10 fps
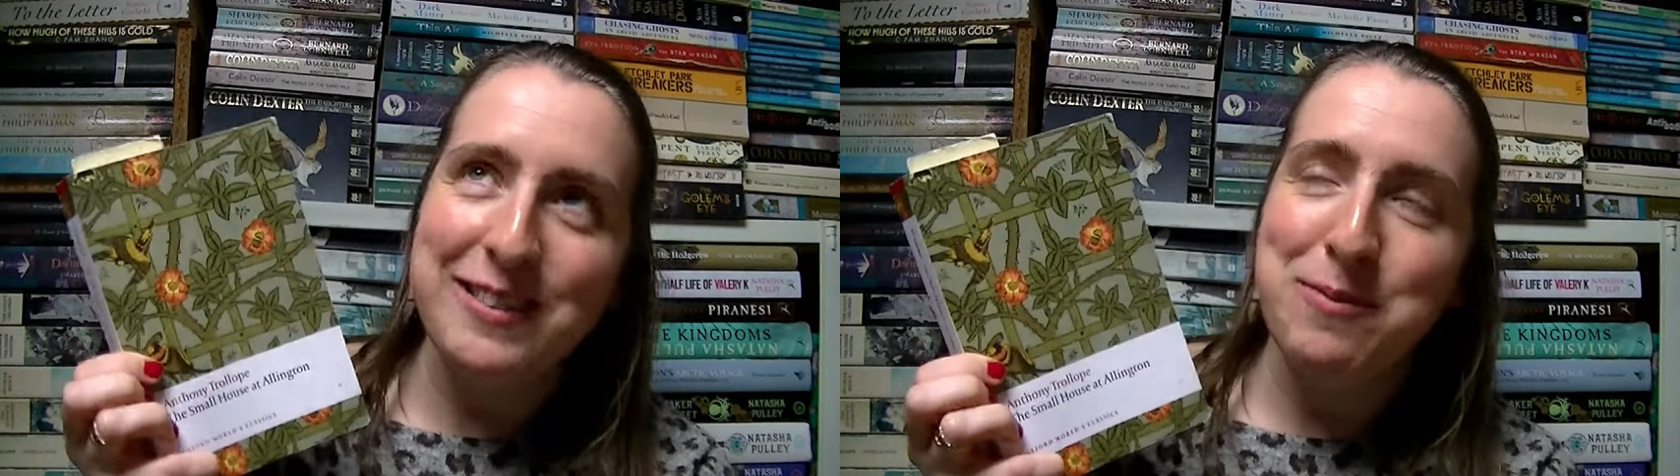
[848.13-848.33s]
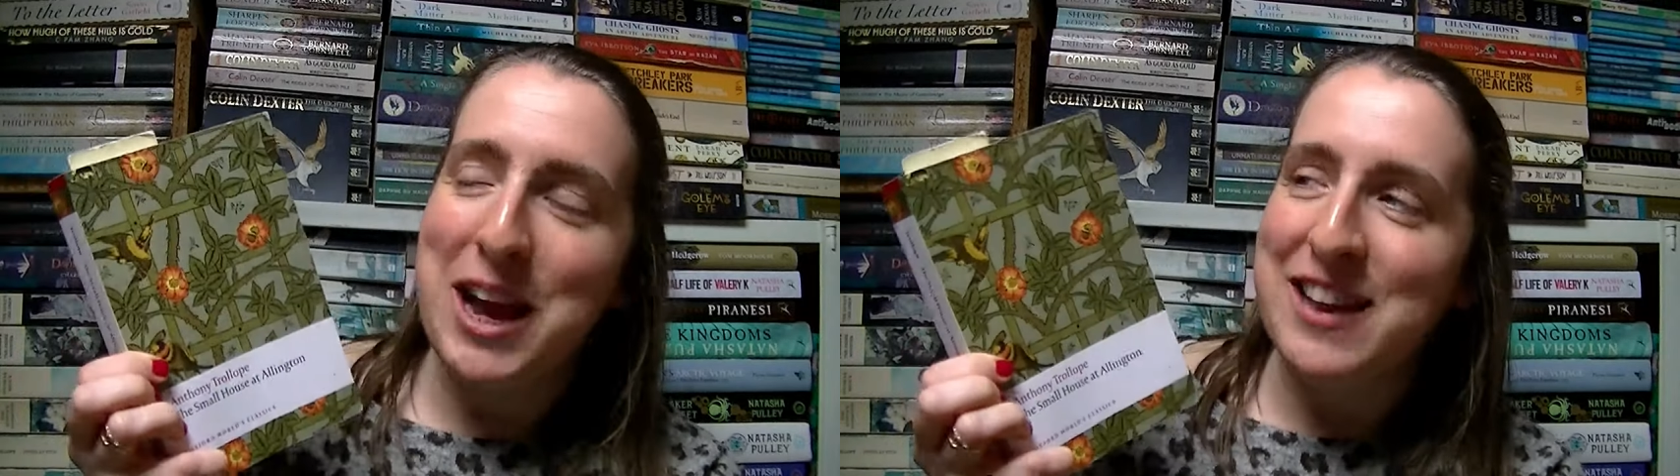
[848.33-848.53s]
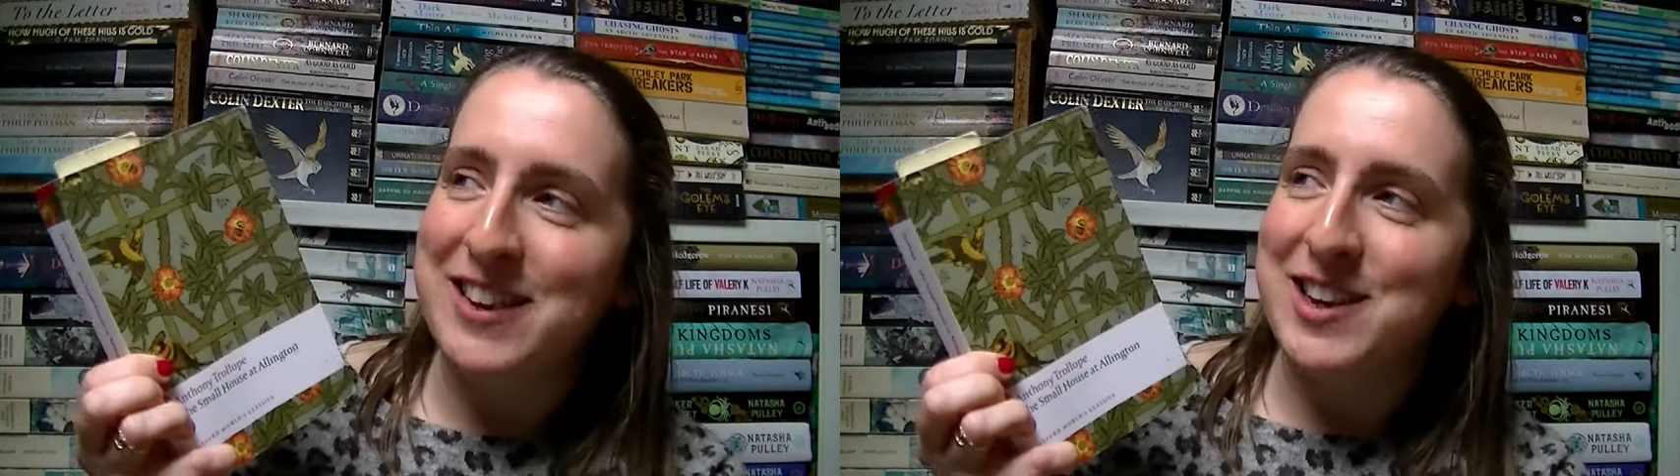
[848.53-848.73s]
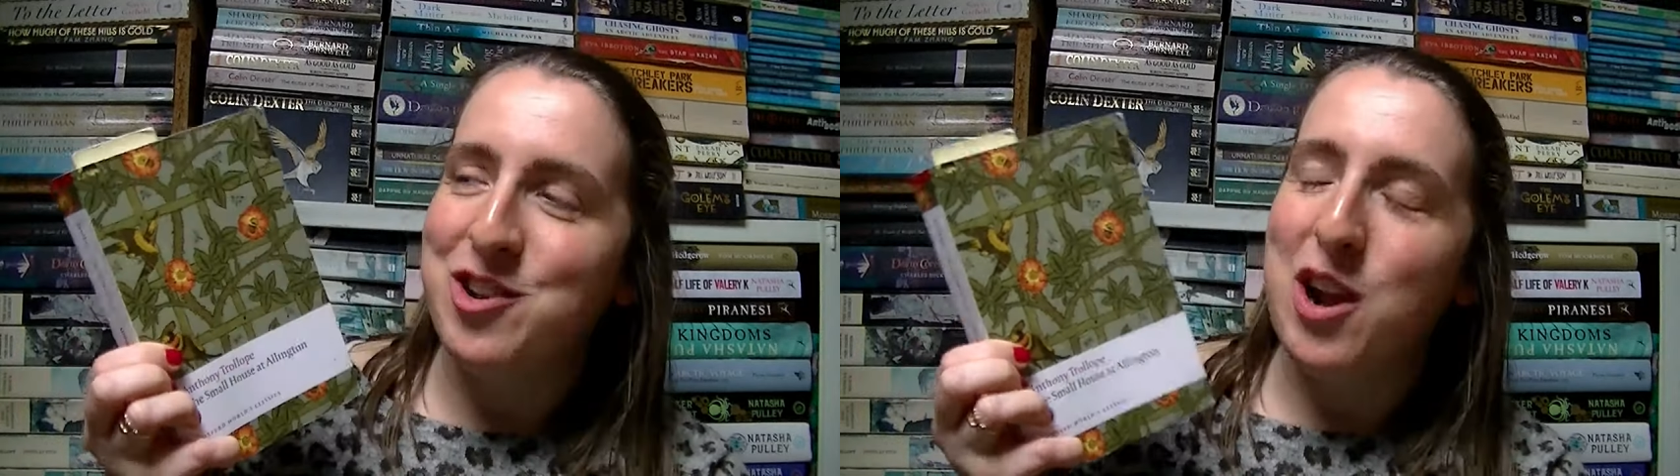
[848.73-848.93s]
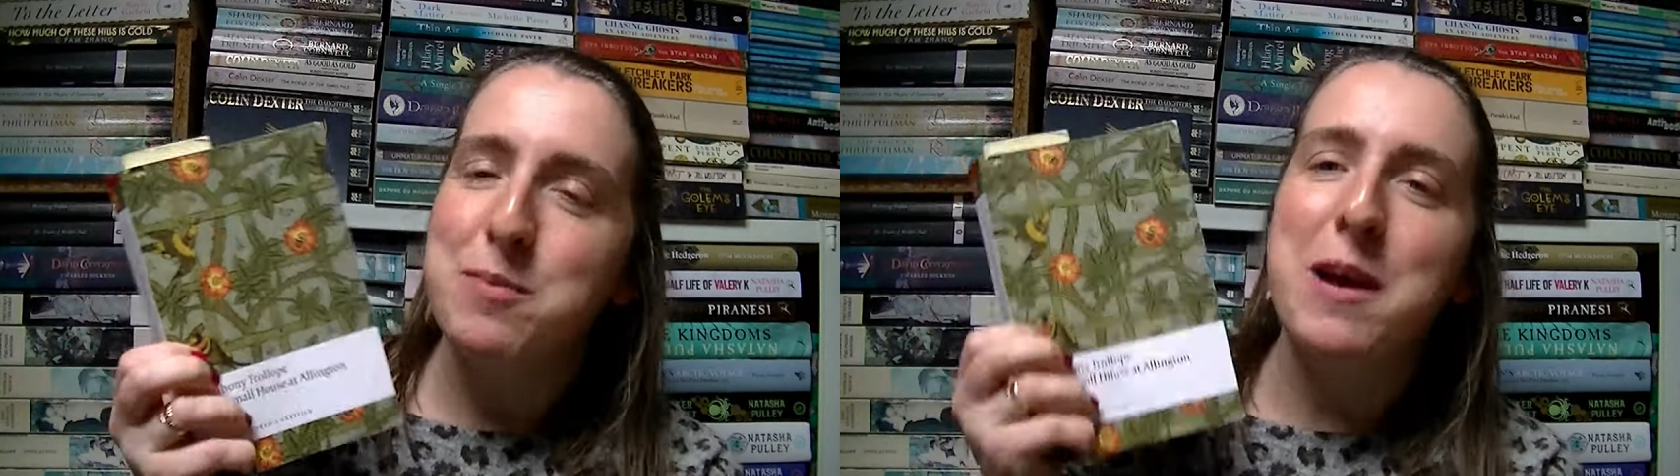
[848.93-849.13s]
by Anthony
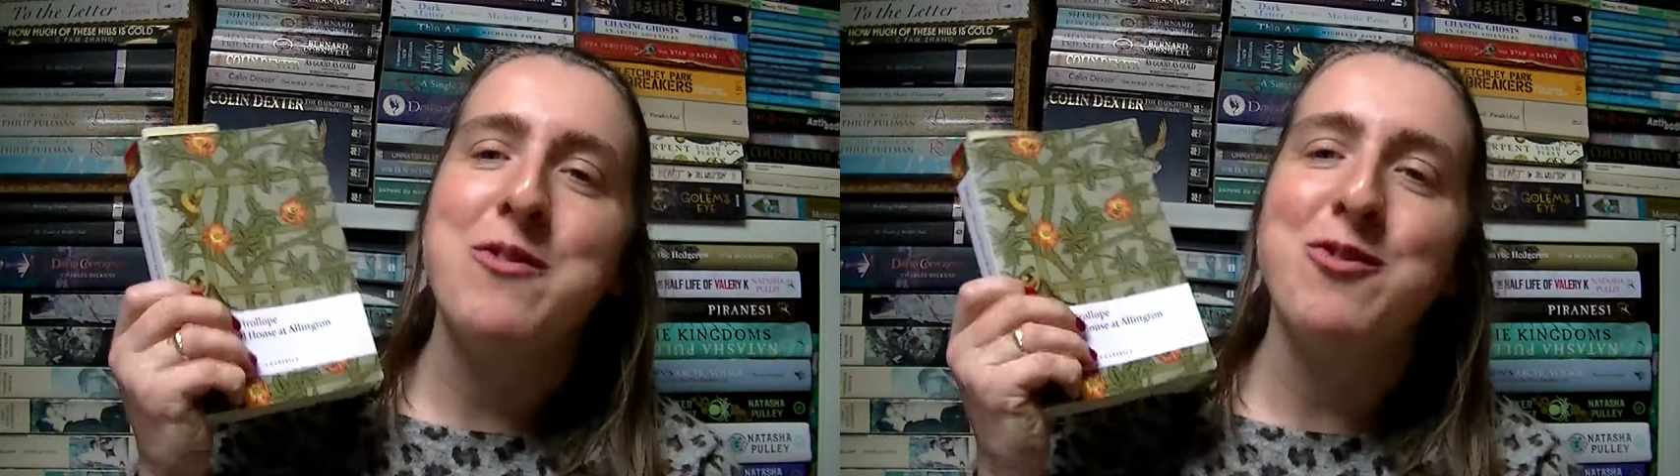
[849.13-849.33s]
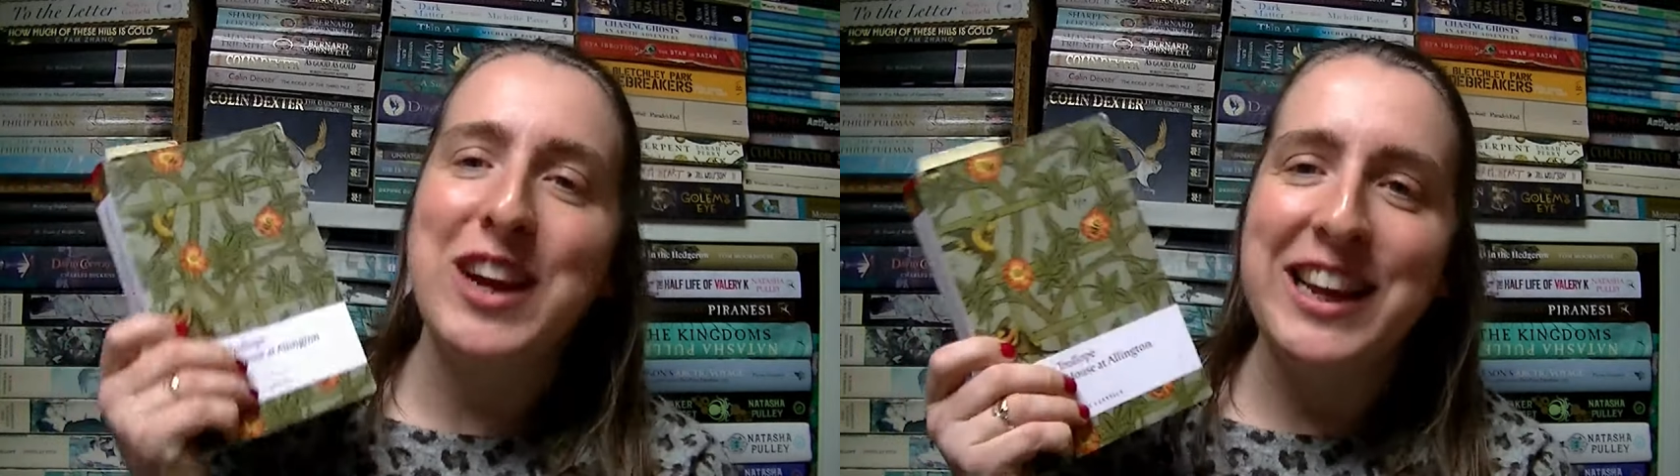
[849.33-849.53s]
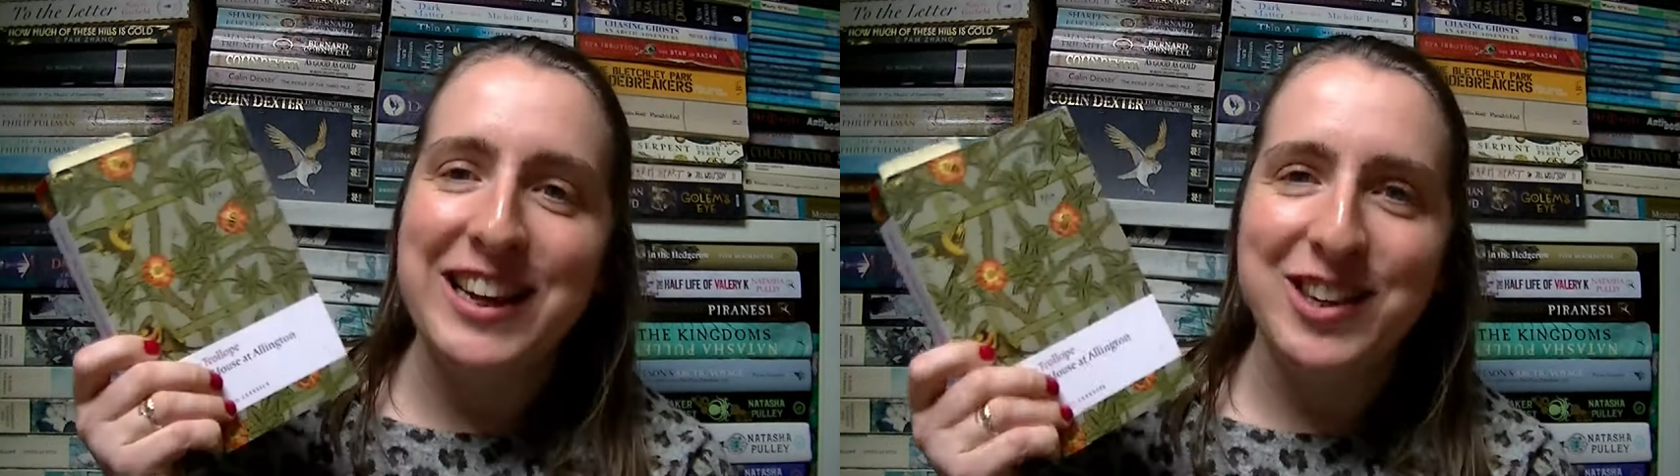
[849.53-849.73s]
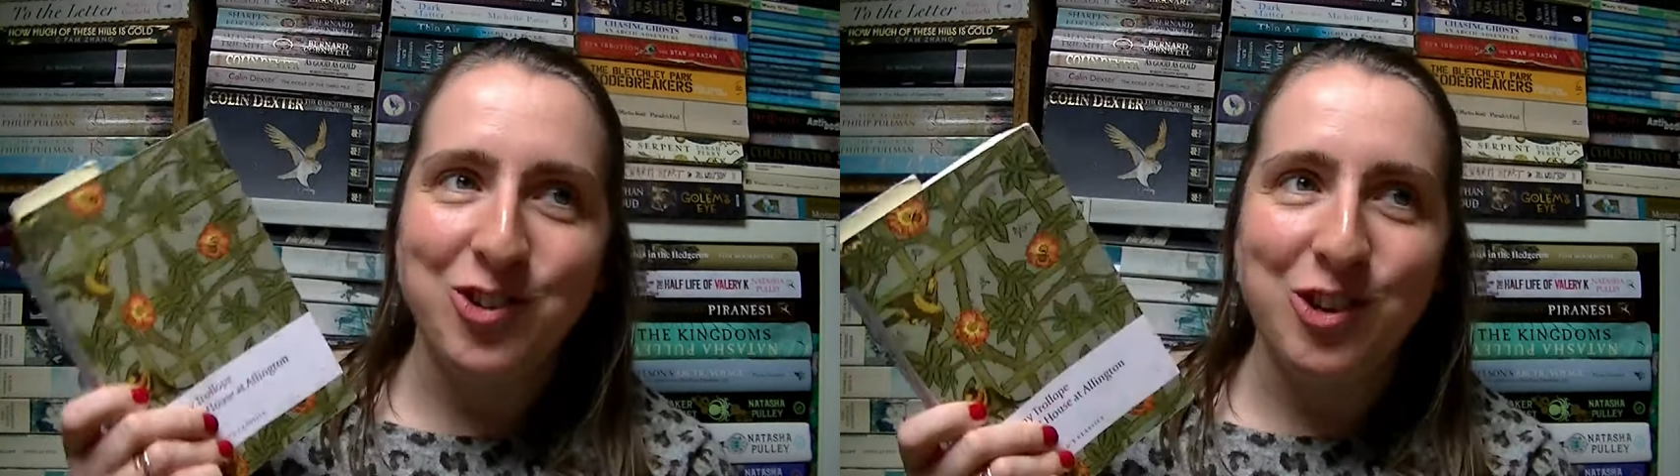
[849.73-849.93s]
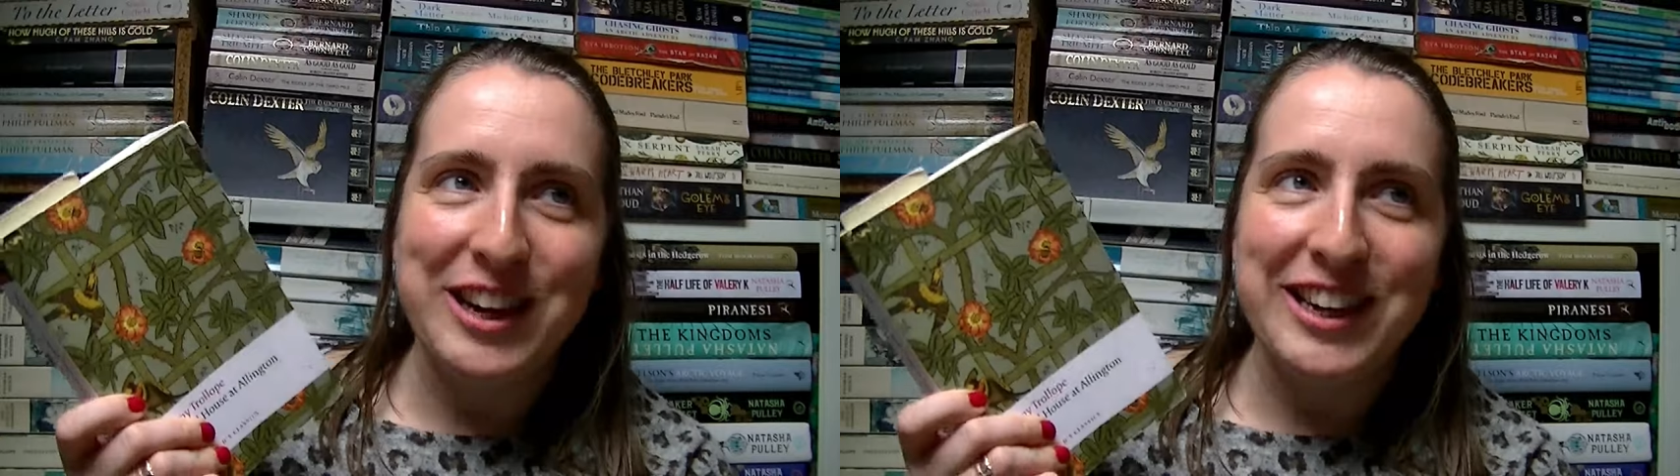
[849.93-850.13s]
Trollope and really
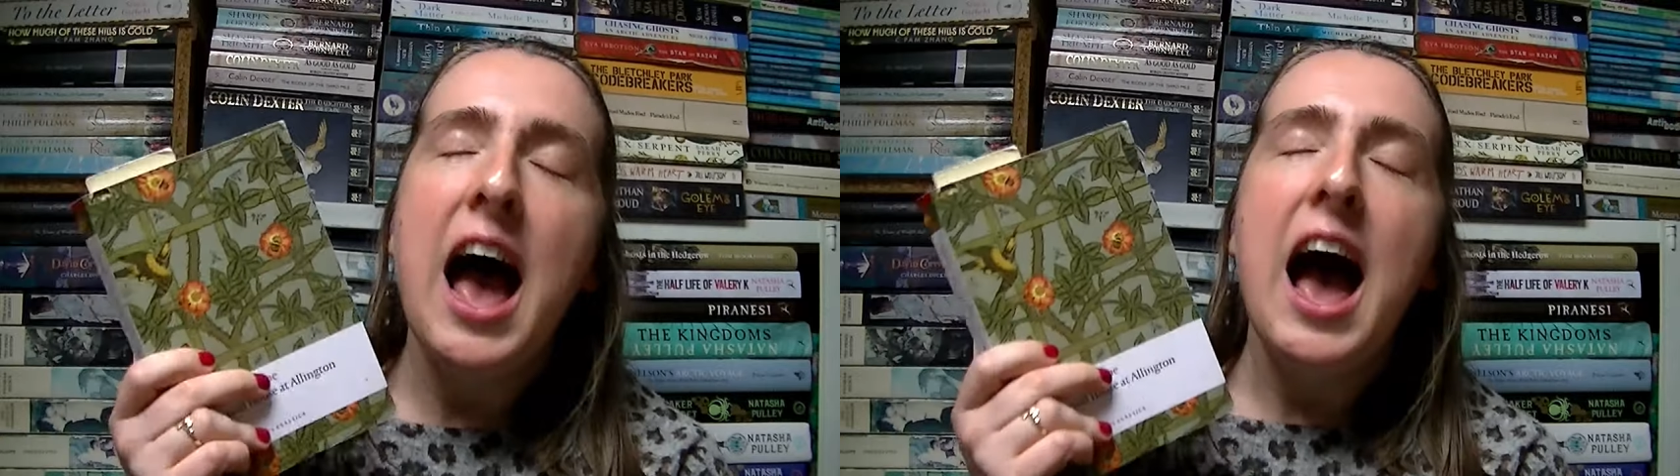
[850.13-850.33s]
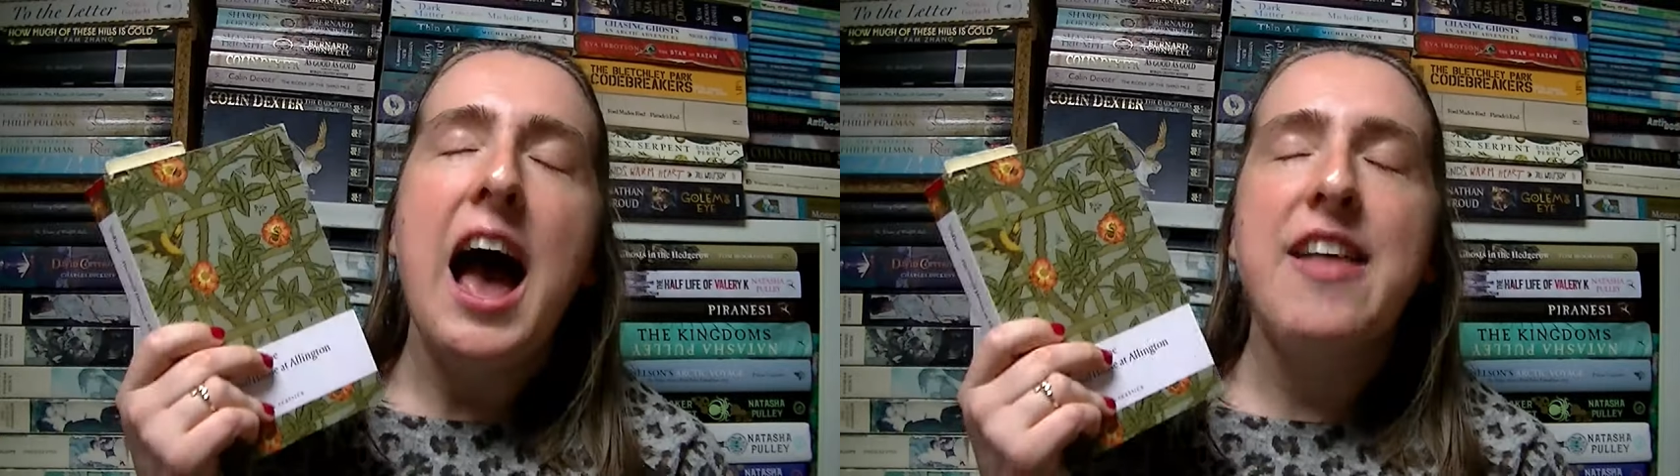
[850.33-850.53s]
enjoying it.